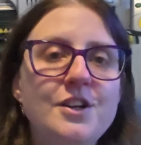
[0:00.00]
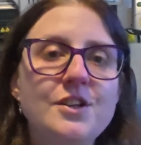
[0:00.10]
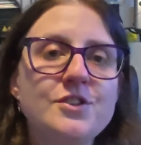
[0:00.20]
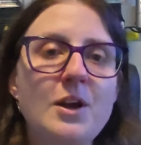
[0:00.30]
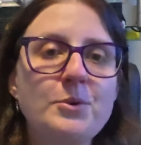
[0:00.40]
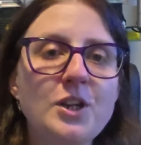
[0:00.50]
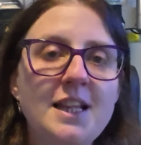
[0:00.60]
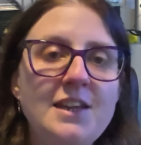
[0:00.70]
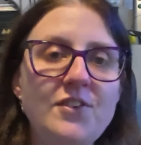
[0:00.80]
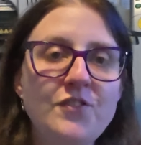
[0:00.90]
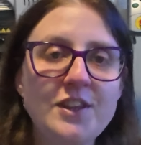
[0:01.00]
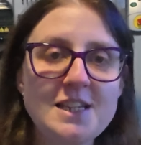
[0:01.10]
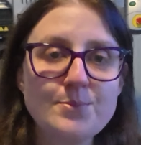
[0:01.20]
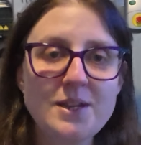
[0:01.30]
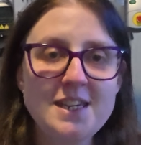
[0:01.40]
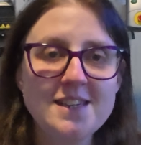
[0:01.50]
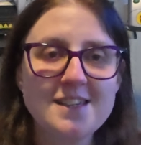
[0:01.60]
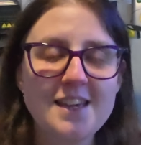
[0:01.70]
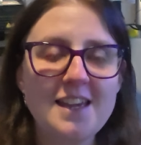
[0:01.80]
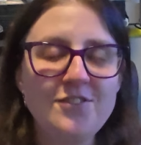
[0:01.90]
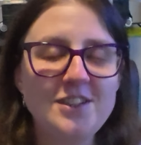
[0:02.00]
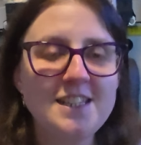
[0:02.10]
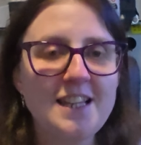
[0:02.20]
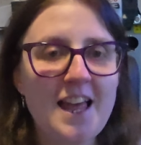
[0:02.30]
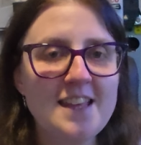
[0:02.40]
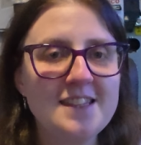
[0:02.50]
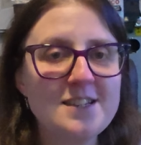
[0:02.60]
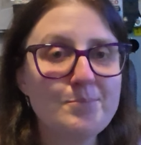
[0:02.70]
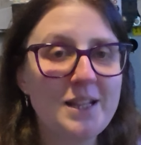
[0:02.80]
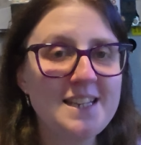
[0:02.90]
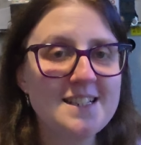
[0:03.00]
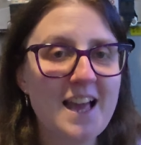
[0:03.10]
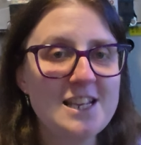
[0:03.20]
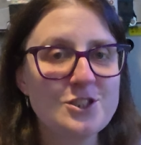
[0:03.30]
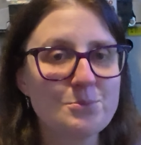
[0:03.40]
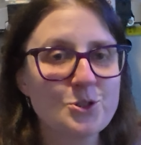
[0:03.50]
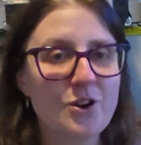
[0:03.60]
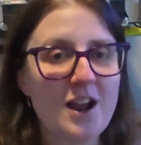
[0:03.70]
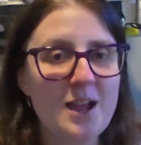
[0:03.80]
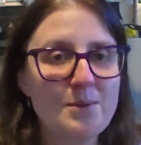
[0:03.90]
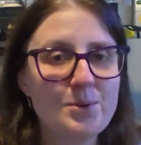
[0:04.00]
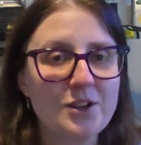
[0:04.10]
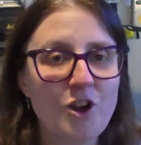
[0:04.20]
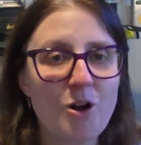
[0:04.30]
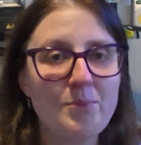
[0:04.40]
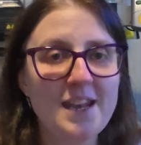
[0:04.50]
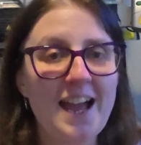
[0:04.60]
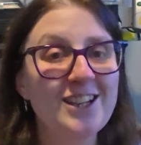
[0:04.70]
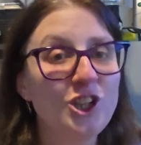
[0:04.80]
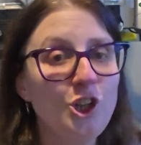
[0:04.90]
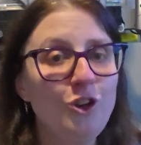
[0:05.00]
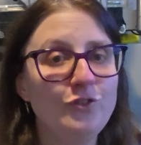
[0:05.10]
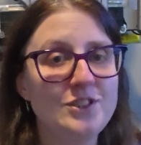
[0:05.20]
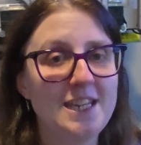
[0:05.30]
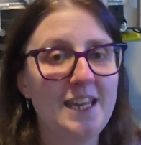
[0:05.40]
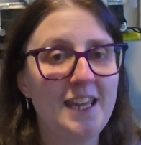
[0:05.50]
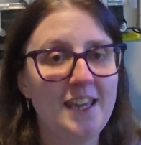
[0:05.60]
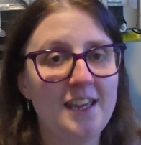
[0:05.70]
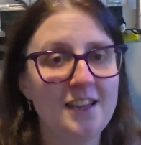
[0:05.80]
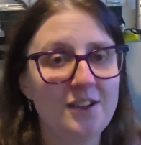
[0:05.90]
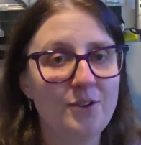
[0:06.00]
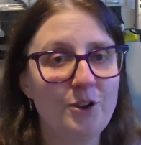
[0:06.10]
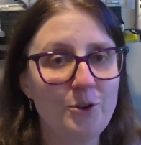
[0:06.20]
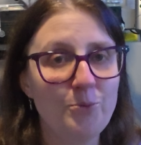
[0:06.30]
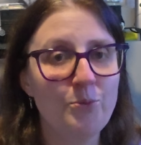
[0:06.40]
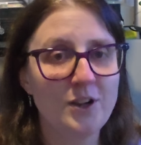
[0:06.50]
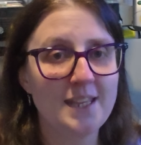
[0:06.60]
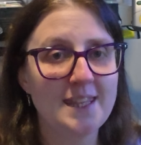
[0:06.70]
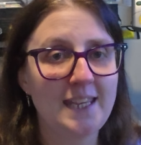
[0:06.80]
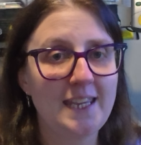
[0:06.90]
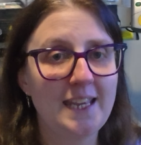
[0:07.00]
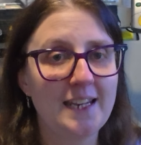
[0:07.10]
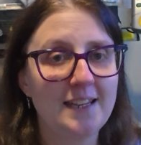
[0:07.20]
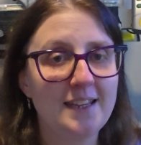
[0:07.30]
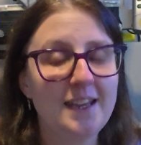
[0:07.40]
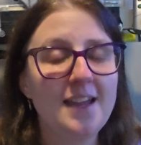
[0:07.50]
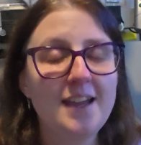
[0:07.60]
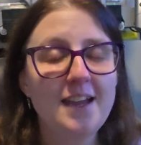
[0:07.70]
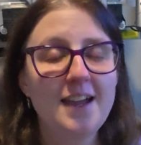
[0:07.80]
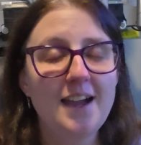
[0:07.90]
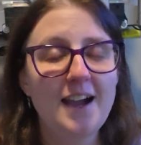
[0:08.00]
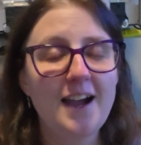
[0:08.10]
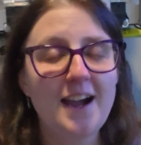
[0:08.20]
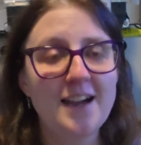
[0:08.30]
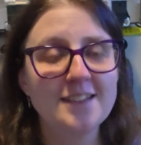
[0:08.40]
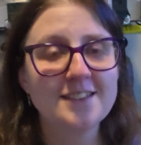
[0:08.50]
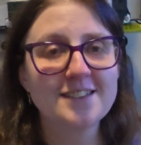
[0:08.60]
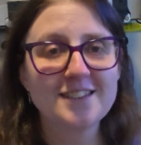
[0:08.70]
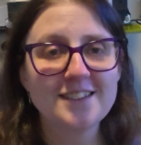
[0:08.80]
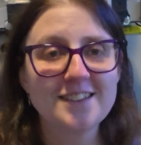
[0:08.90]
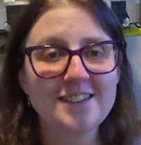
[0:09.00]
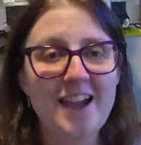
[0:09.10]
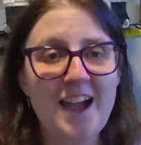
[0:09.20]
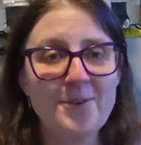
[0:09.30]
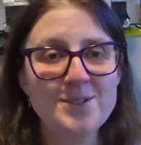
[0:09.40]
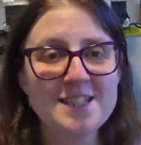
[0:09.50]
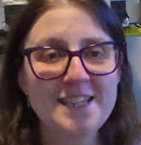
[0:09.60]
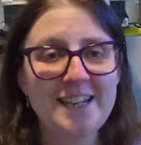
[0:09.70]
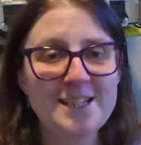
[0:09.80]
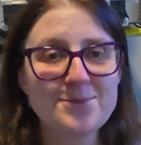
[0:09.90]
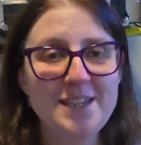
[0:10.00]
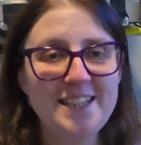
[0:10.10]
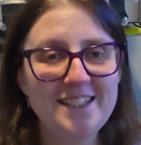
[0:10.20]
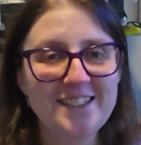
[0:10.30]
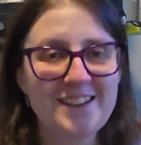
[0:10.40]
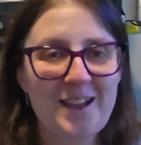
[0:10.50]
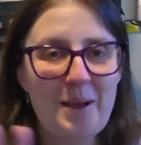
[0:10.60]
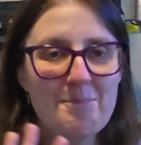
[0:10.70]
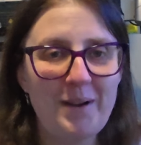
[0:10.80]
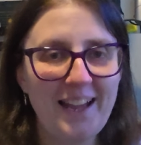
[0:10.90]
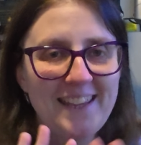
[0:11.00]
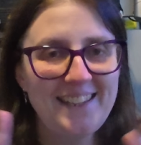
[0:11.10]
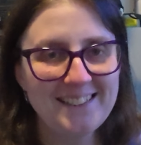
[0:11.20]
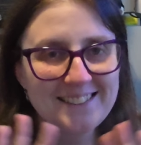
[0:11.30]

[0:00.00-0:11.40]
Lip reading: So I'm going to leave it for this week. If you did like this, please like, subscribe, comment. I'd love to hear what you're thinking. And I will see you next week. Bye.